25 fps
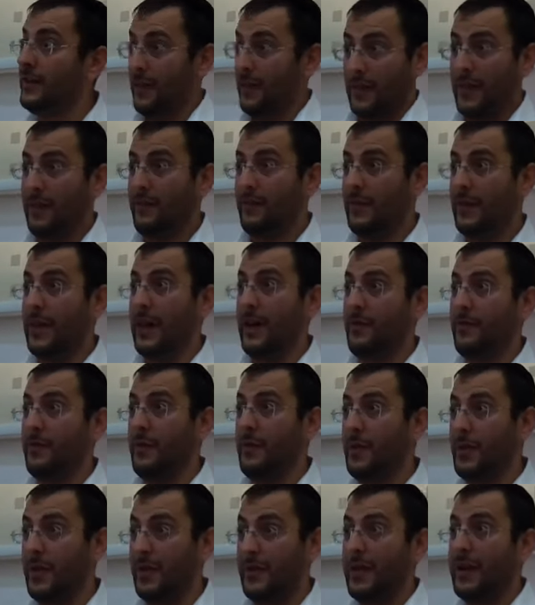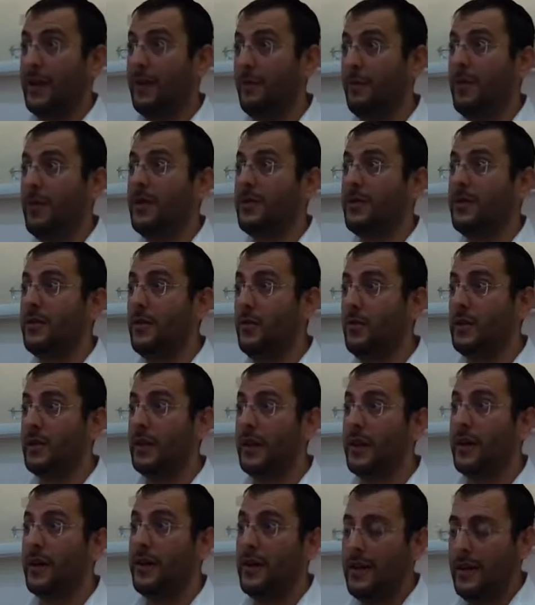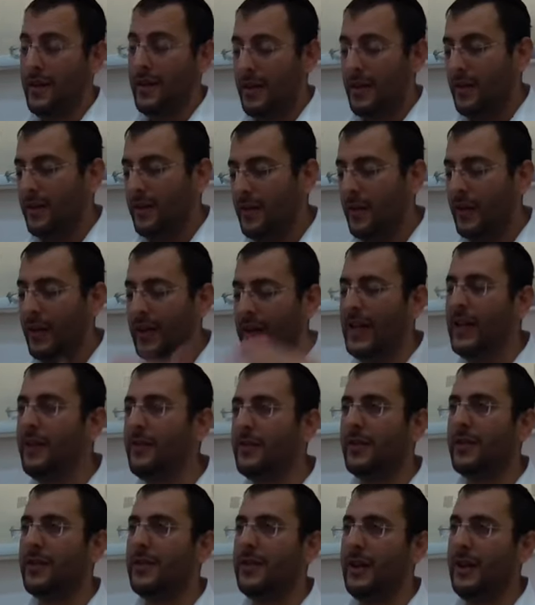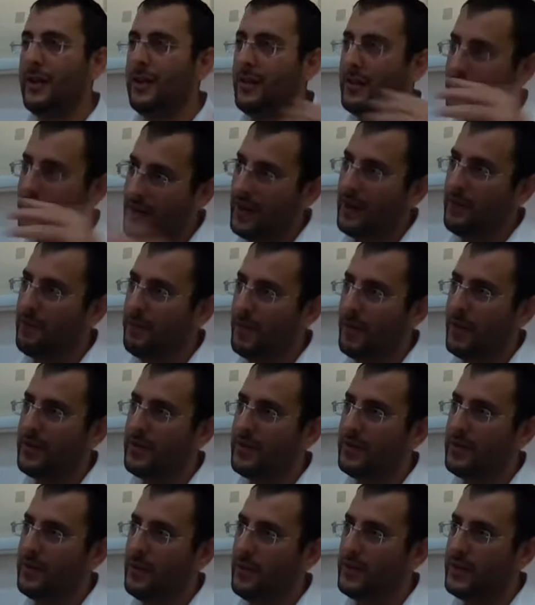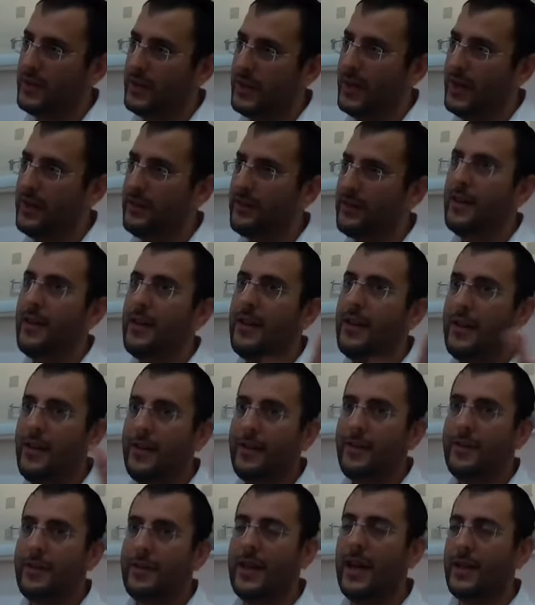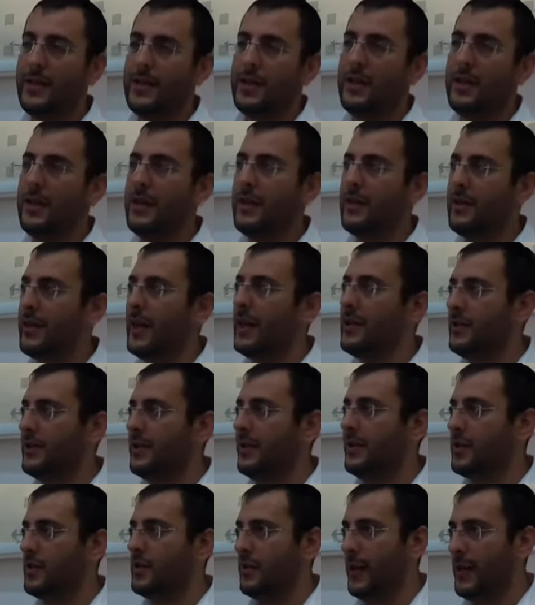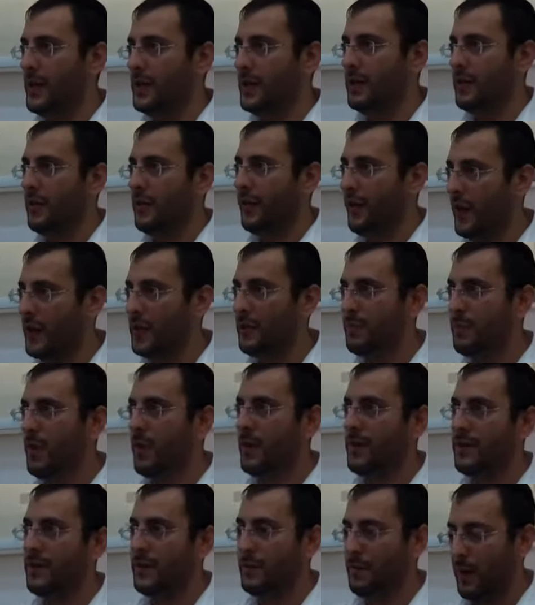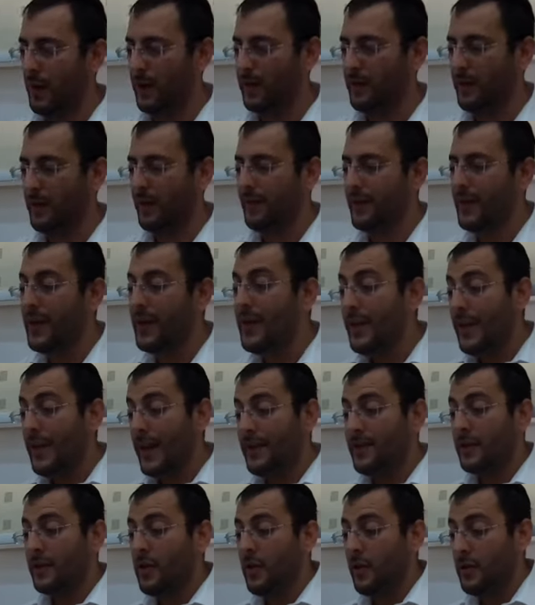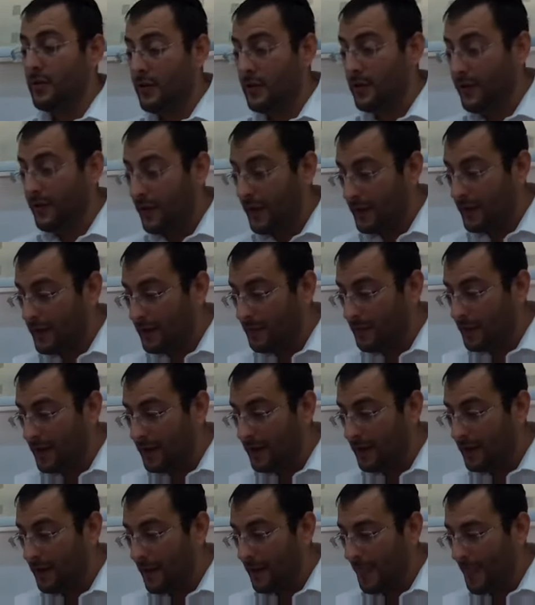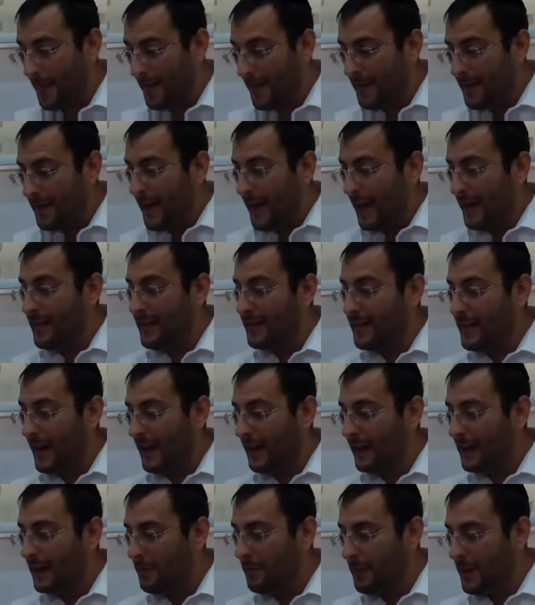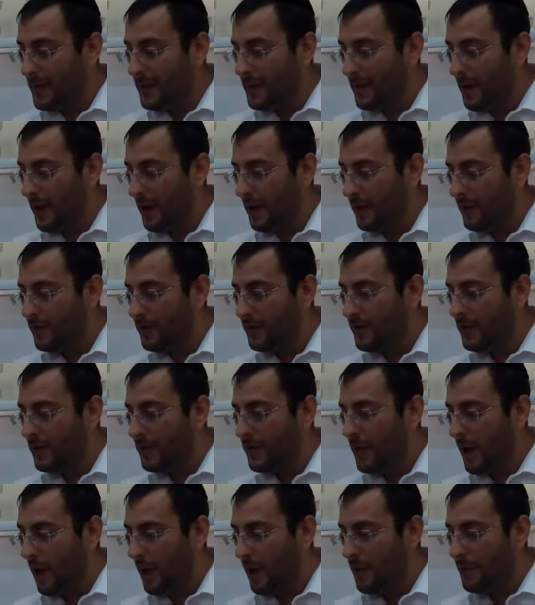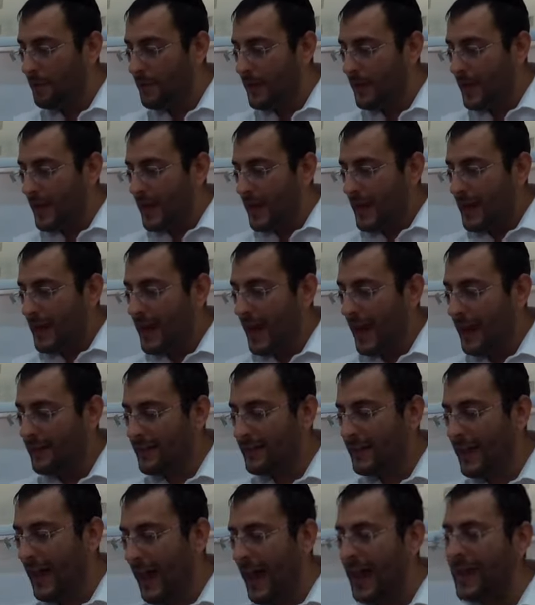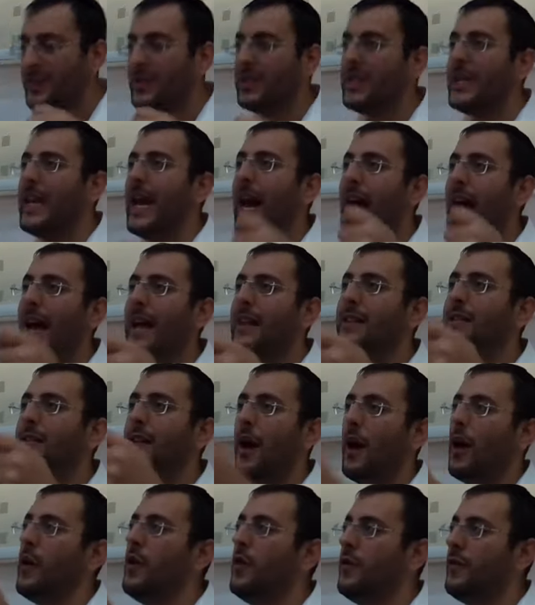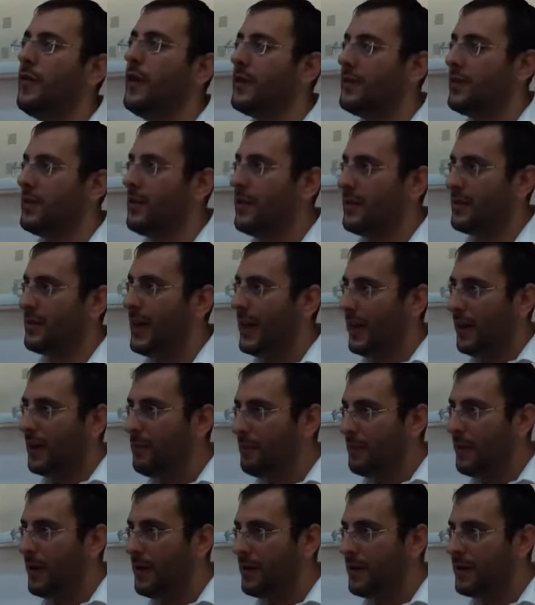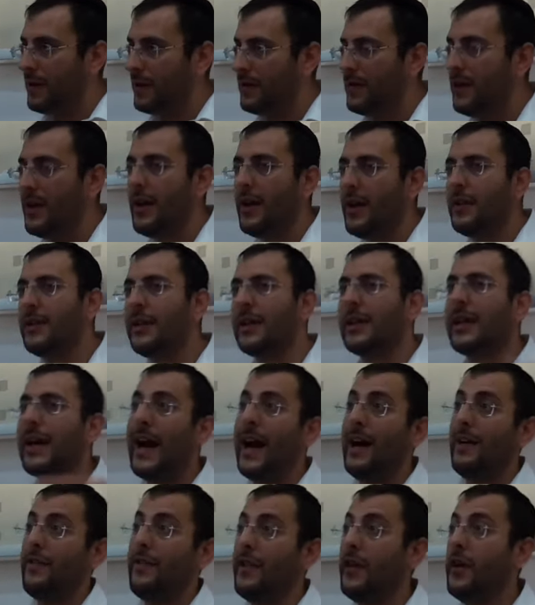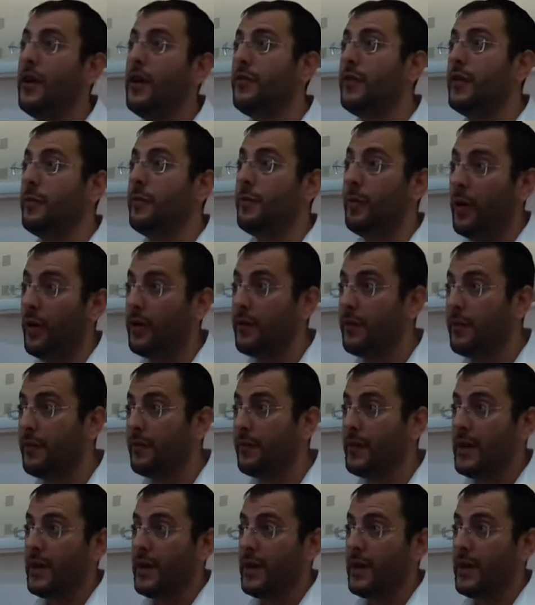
He doesn't have to cover it when the second person's using it. So he leaves the scene and the second person's using it. Such a, in such a situation, the first person's potter. That's according to the first opinion. And the second opinion holds no. He has to actually hand over to the second person the cover of the bore.